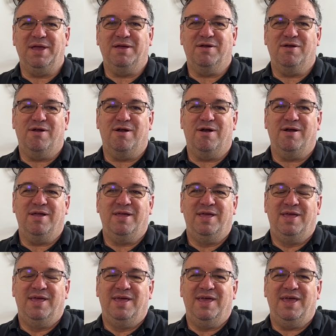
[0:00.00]
car.
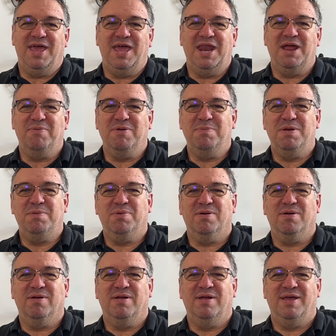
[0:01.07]
And I
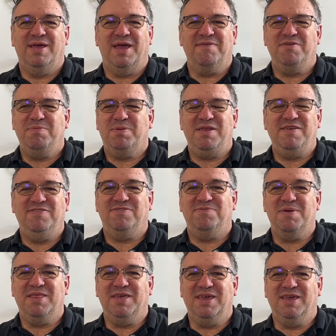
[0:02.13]
remember everybody
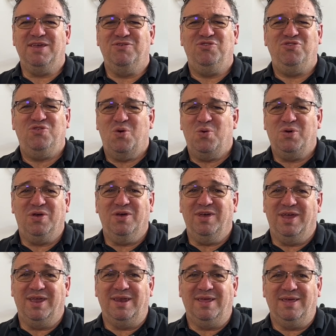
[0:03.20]
smelling so
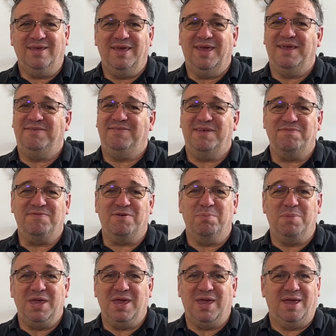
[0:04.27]
good except for
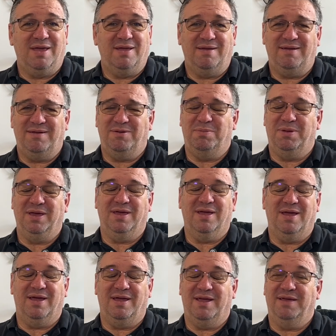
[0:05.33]
me. Oh my
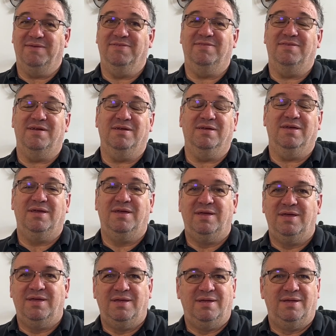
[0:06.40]
God, I stunk.
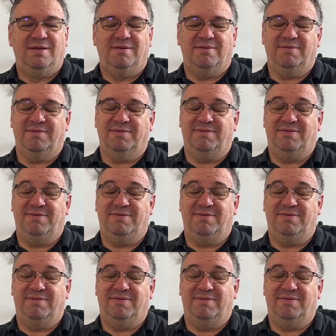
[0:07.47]
Ugh.